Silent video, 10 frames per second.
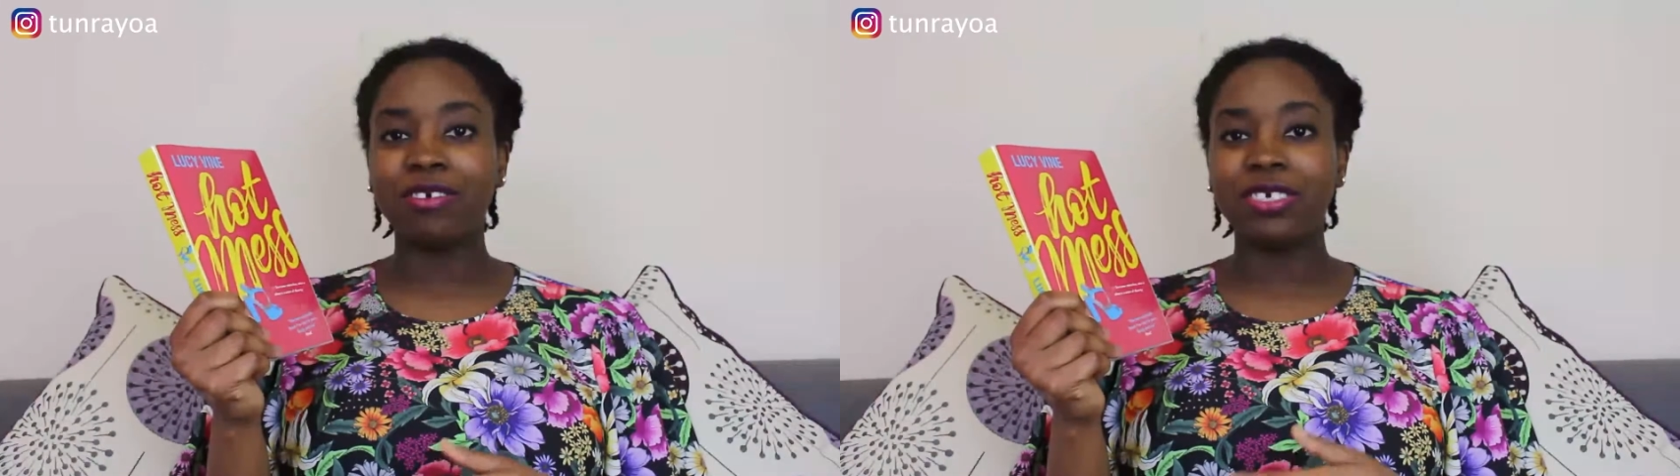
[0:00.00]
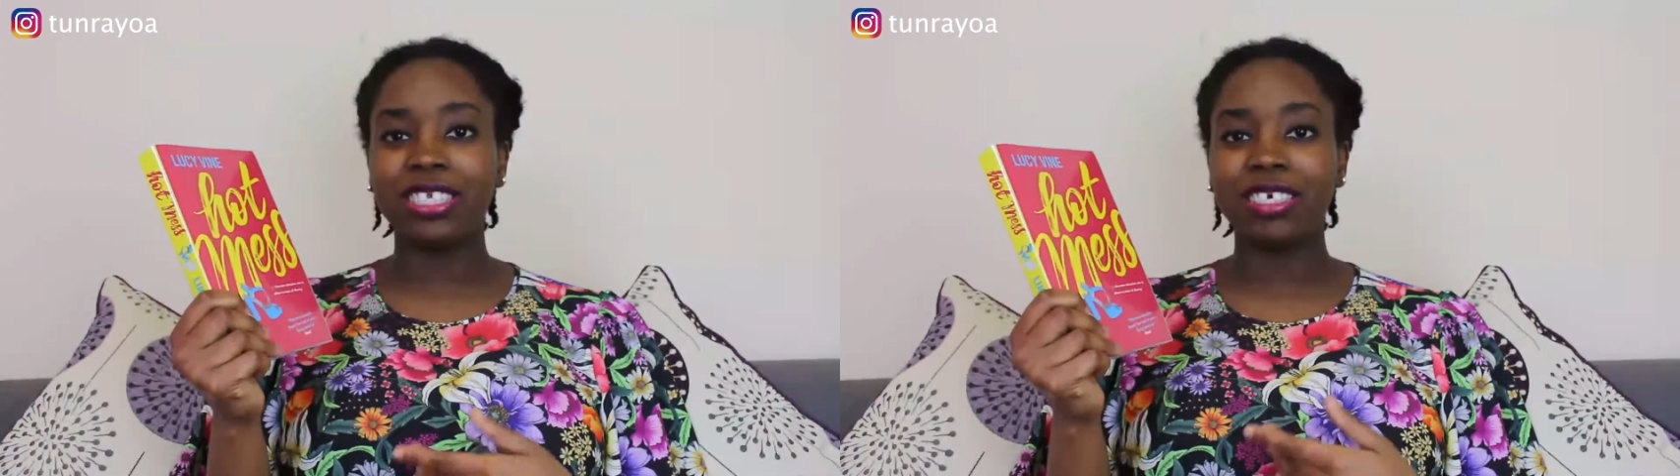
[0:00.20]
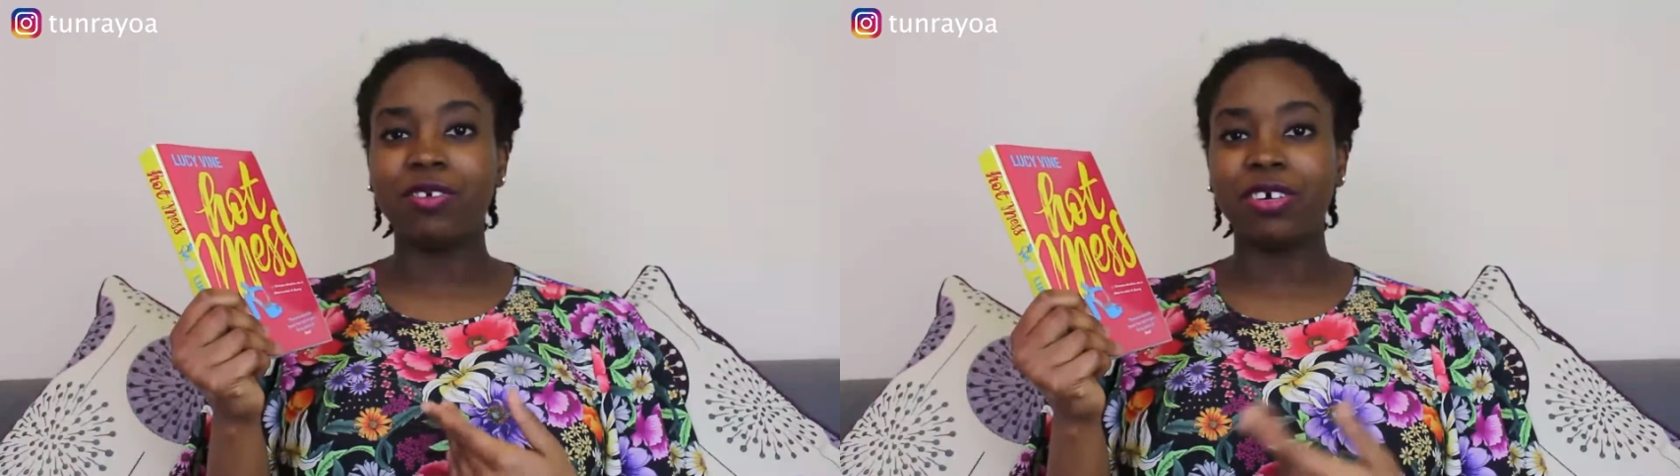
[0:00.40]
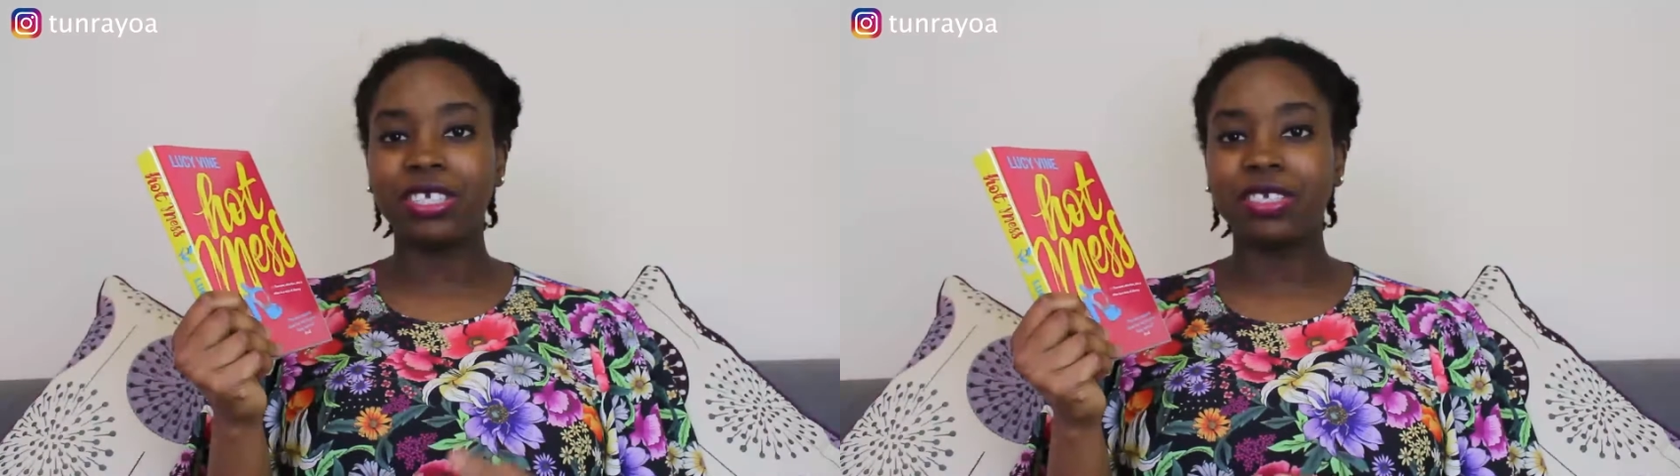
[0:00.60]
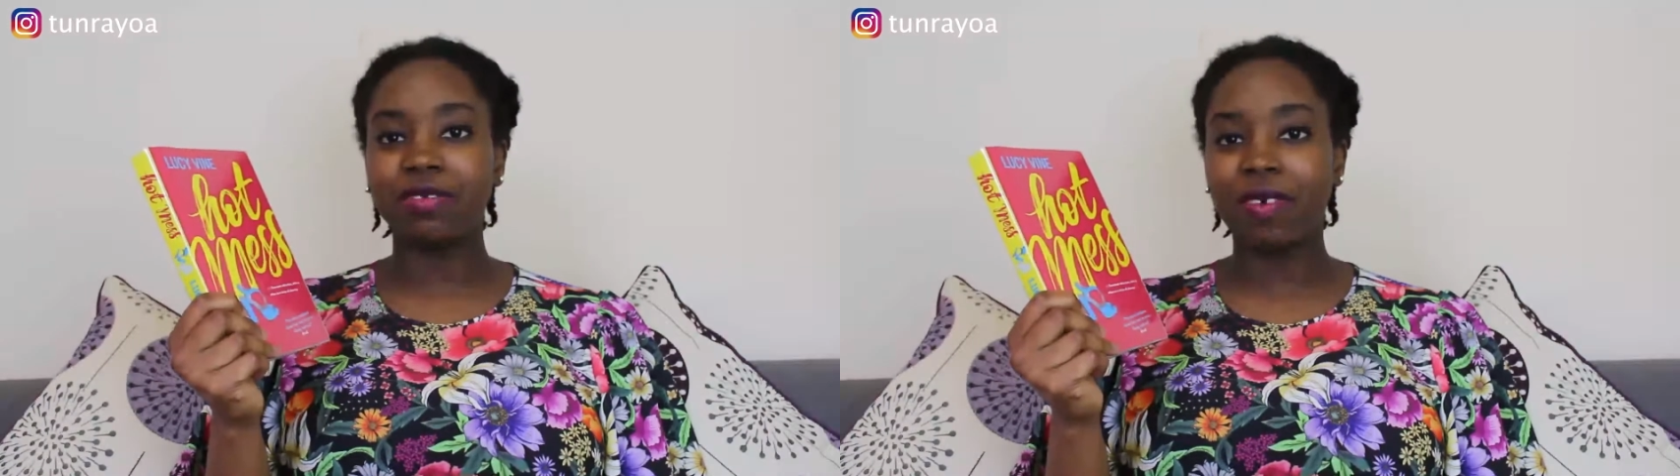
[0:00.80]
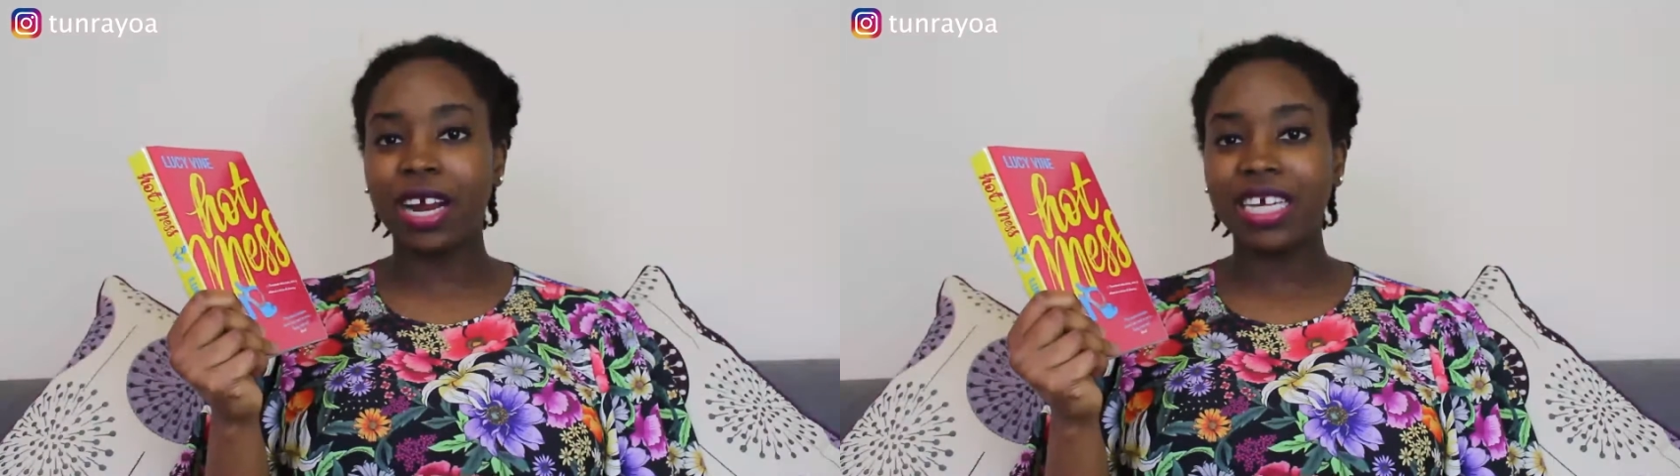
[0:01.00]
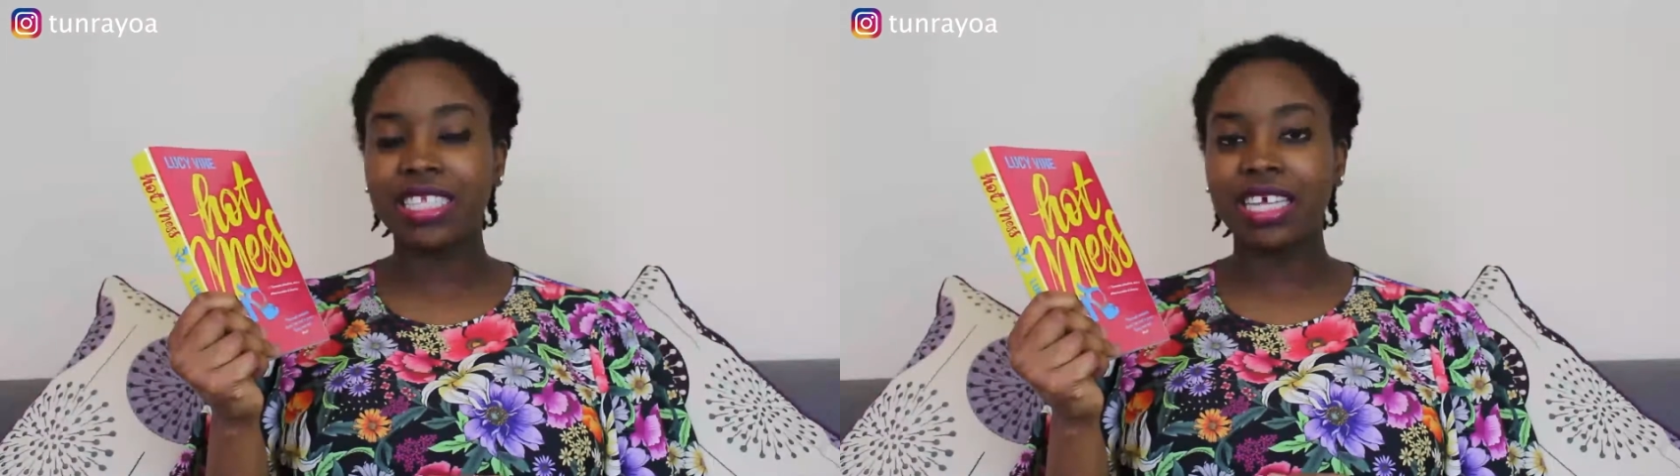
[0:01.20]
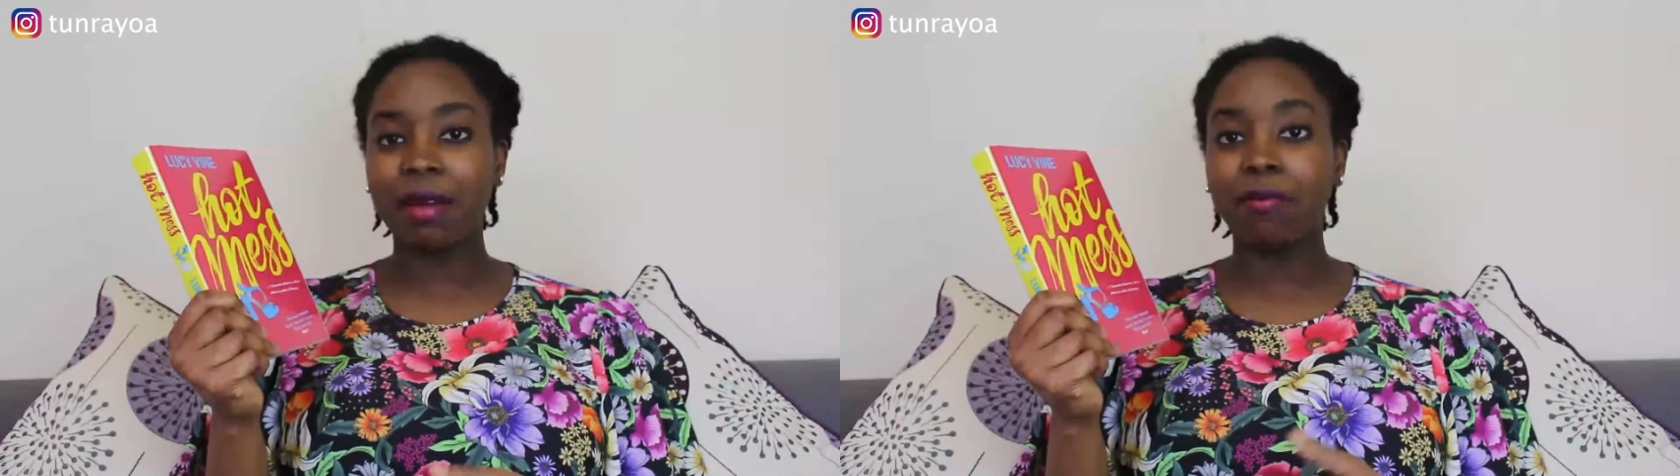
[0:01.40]
Lucy got into
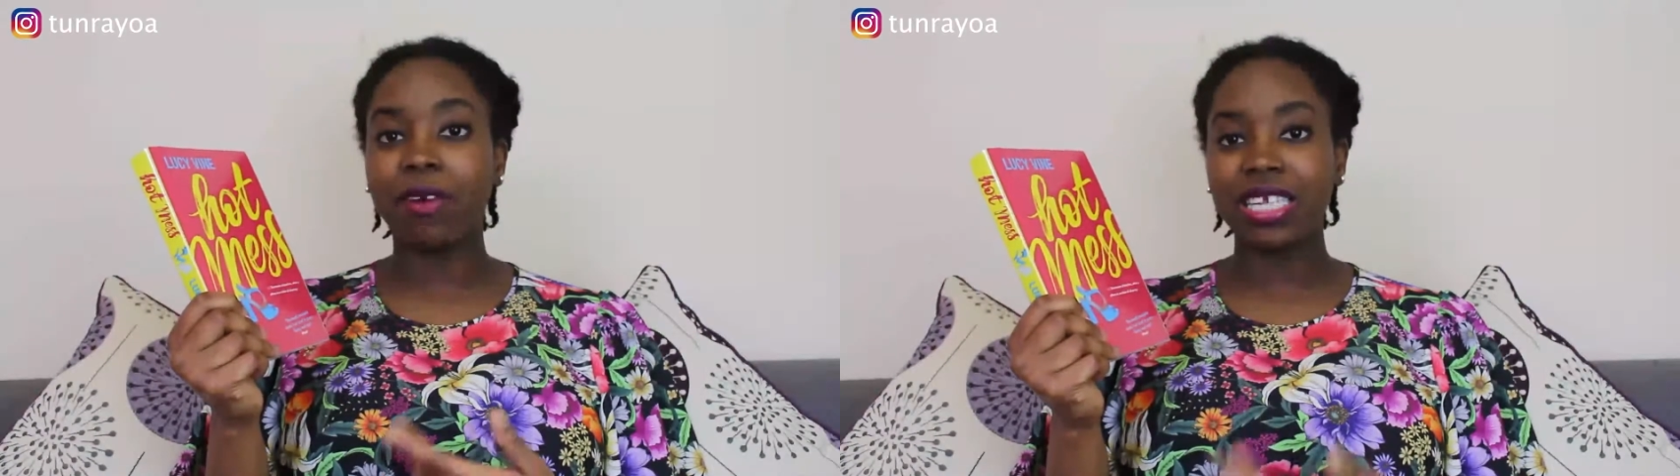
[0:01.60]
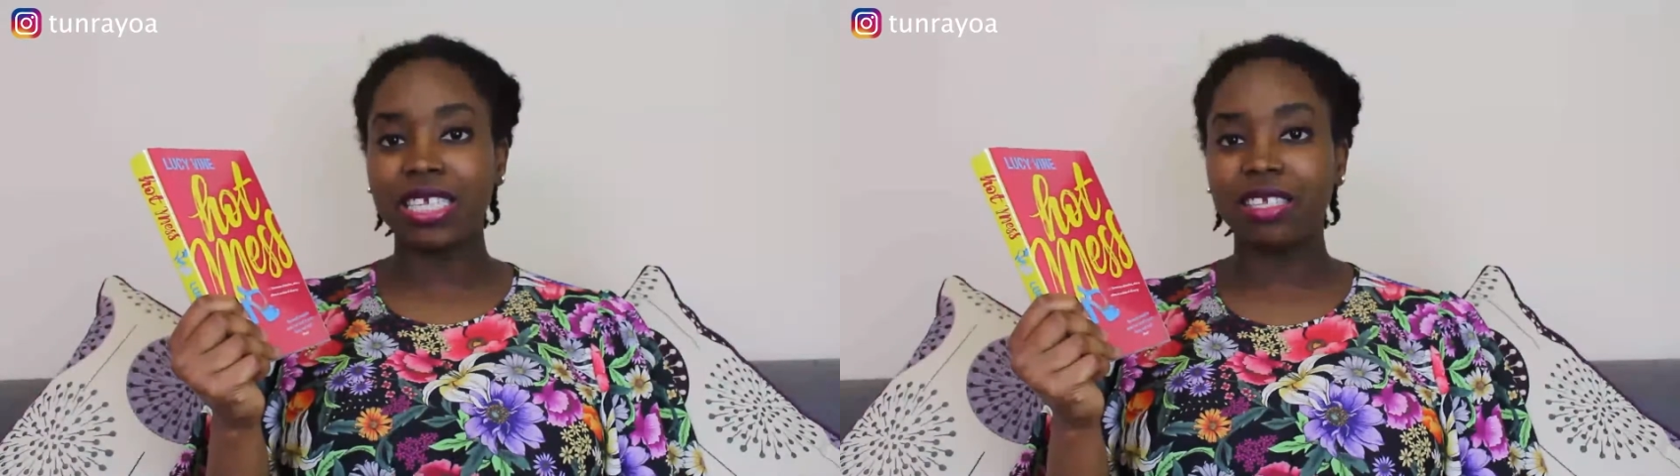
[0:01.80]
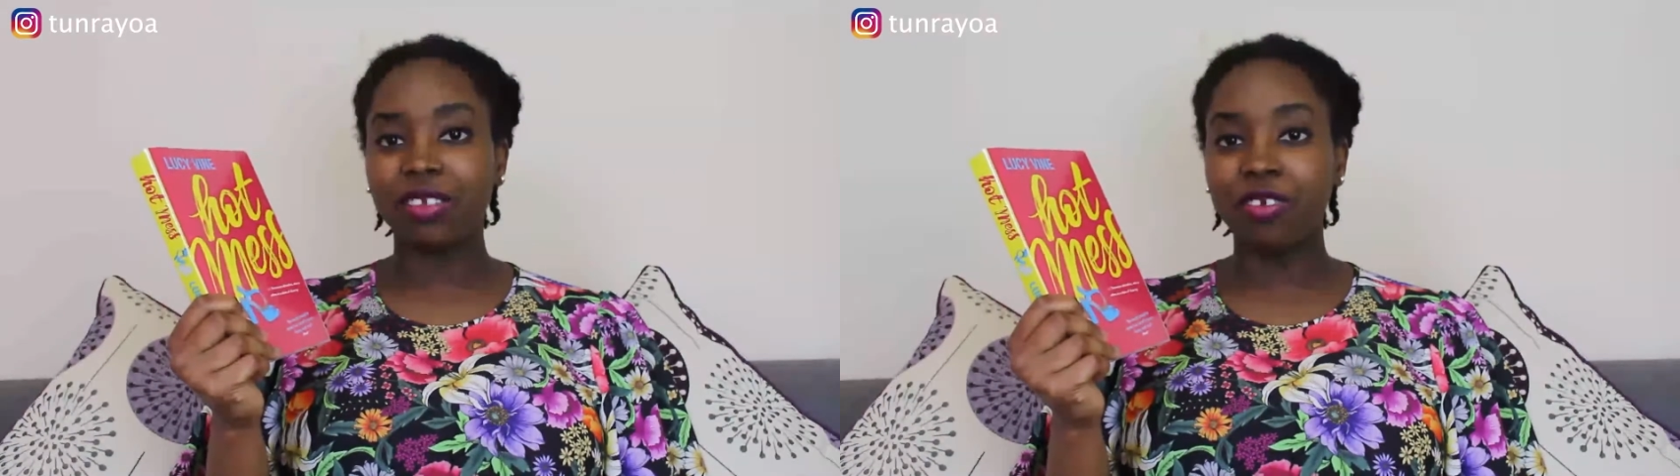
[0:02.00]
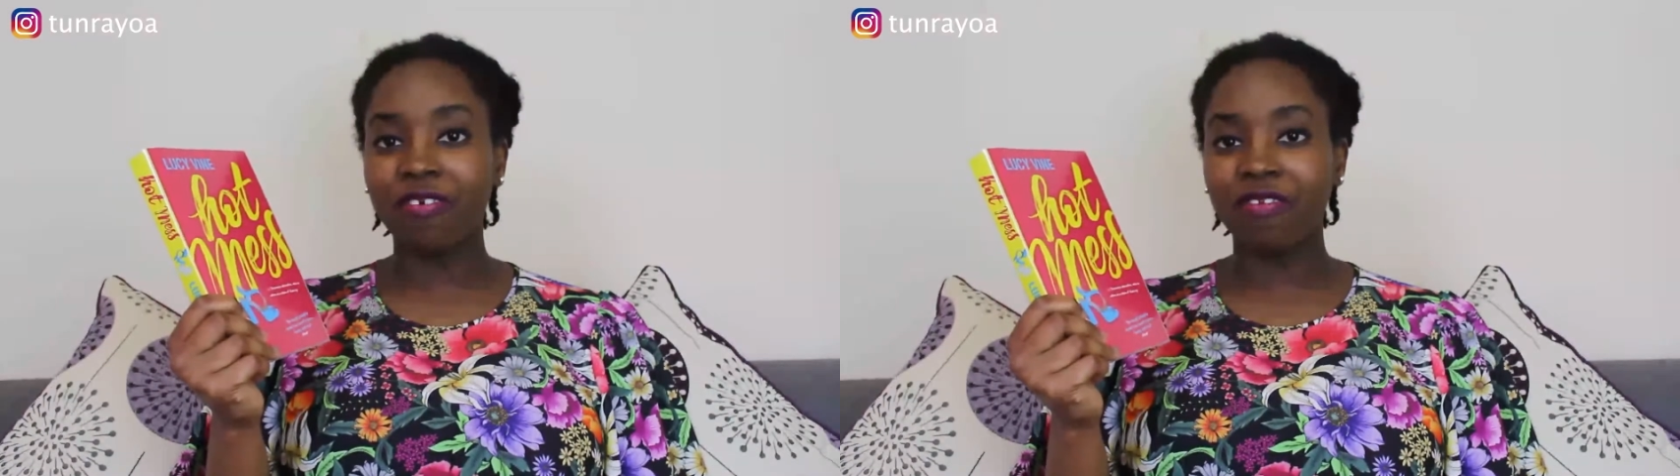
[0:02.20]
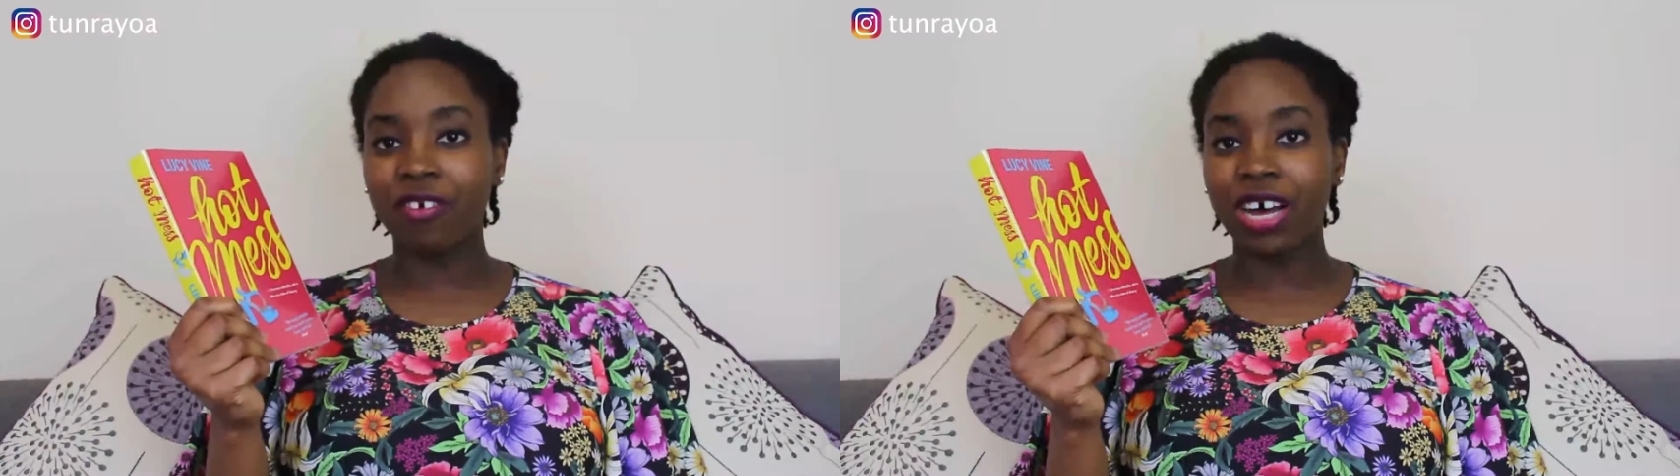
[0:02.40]
writing the novel,